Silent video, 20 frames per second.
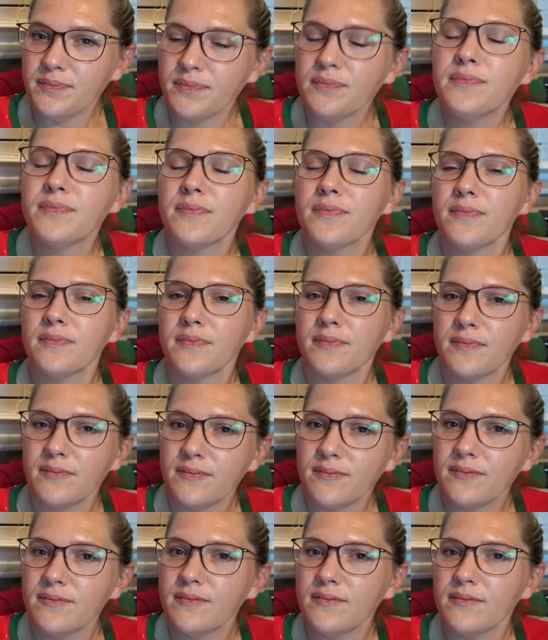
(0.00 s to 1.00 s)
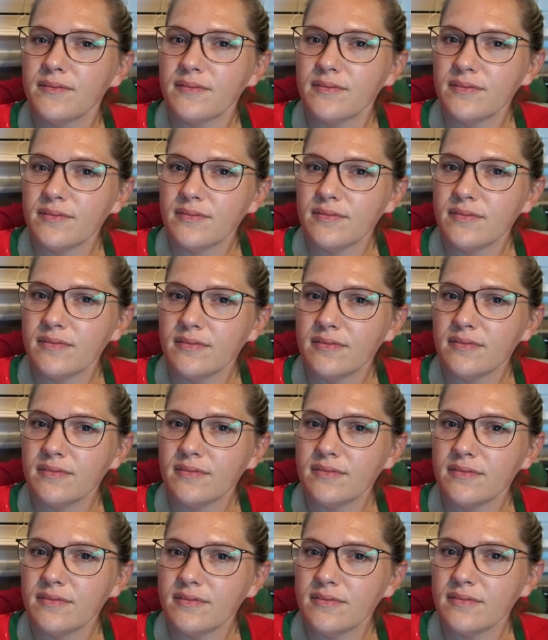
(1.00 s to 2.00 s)

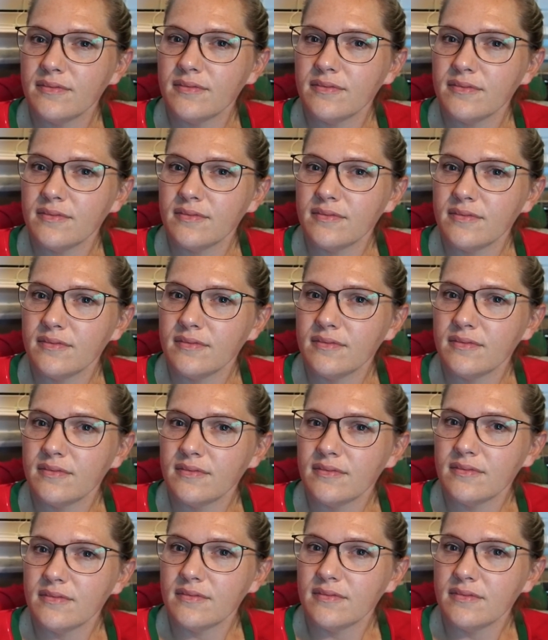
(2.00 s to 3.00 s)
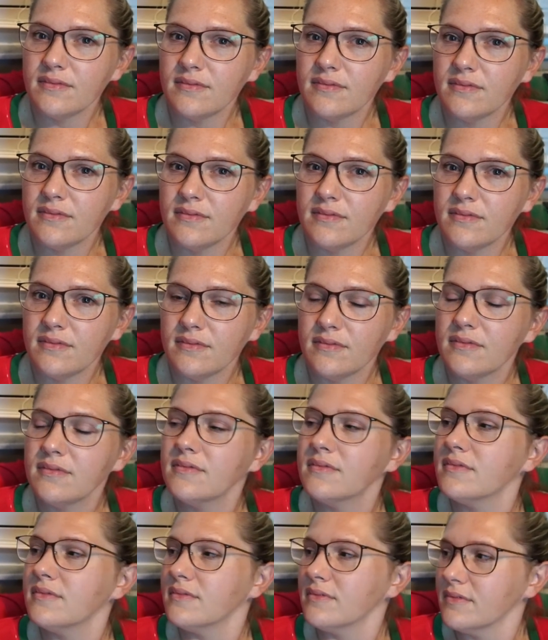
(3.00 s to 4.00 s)

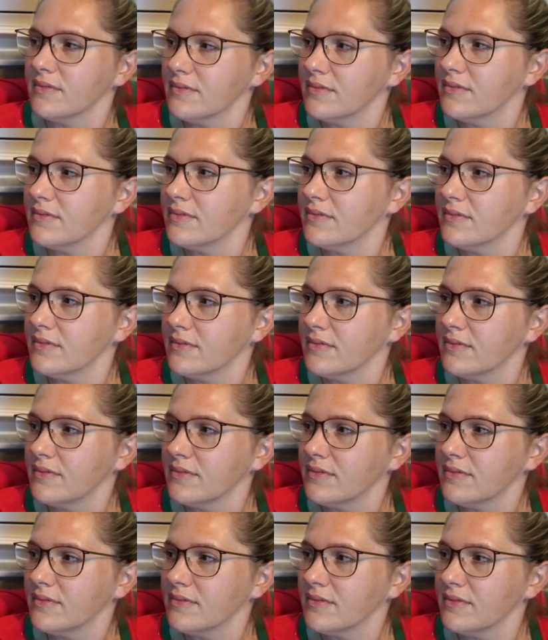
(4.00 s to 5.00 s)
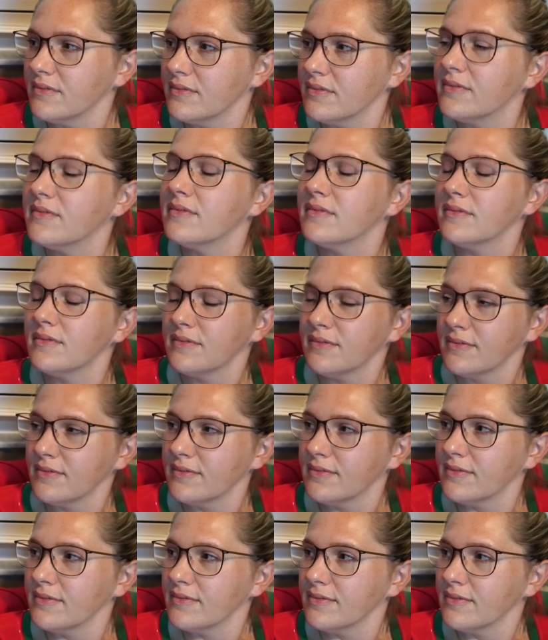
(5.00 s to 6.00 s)

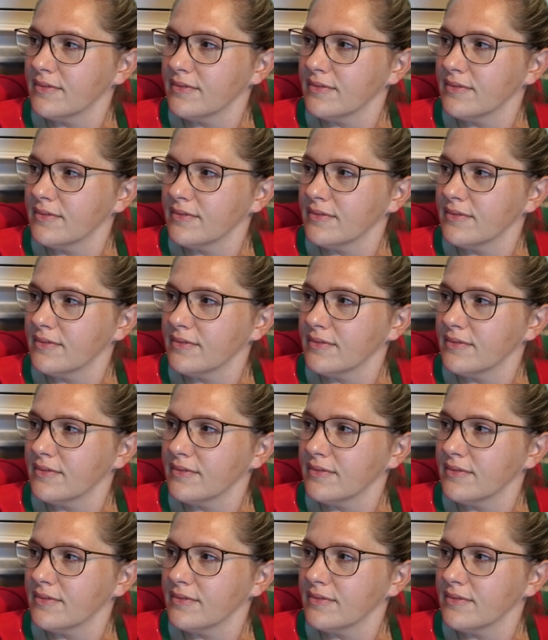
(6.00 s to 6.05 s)
[no speech]